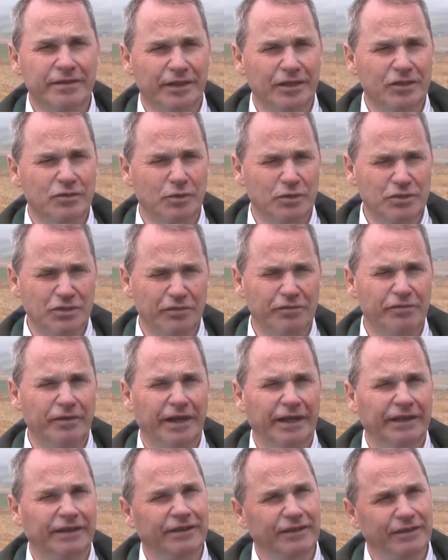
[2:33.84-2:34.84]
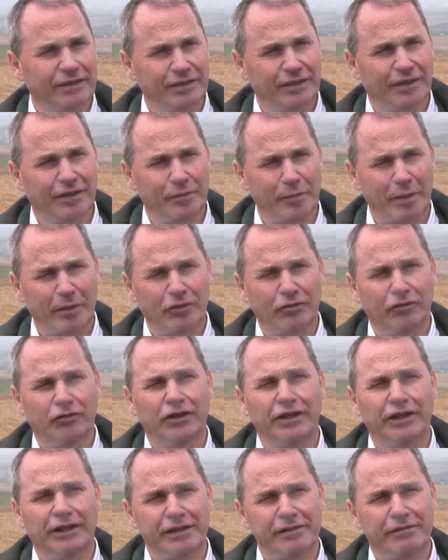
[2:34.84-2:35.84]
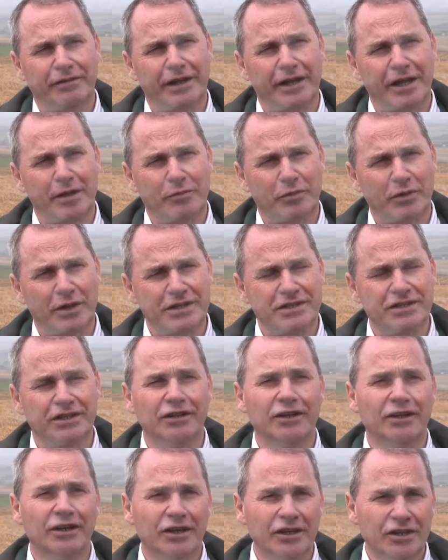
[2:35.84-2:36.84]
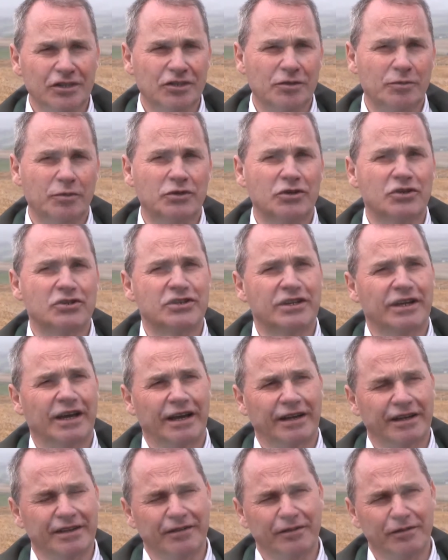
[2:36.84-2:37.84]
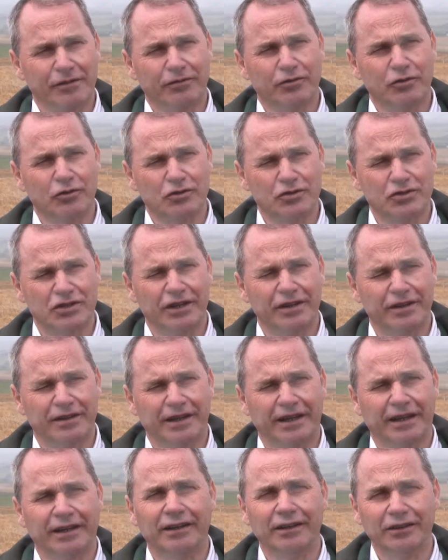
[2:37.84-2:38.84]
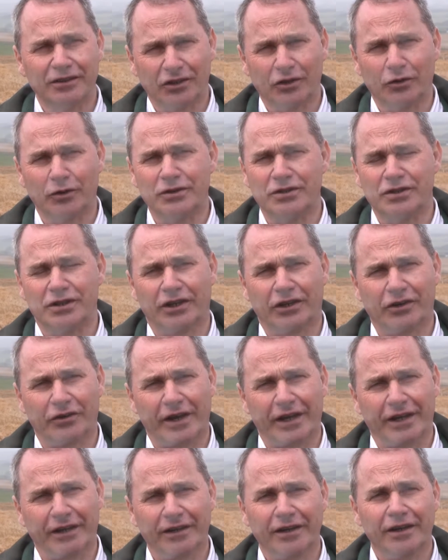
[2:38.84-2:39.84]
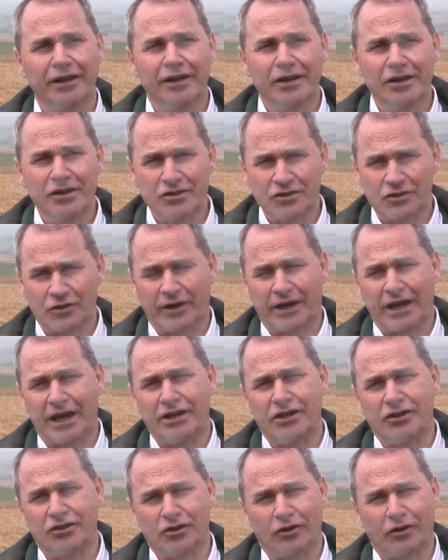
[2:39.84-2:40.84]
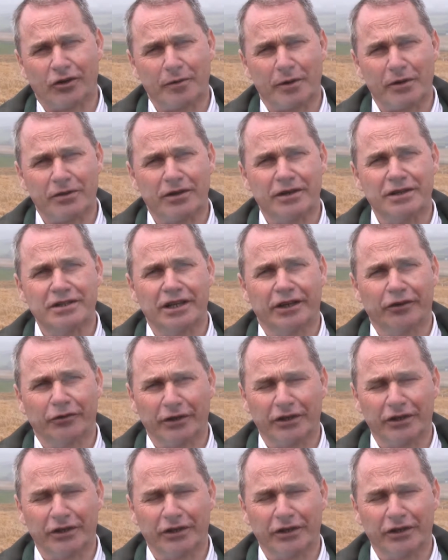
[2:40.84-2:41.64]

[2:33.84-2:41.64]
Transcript: things which affect the amount of green leaf area present to produce that uh, photosynthate to go into the grain. So again, you're talking about things like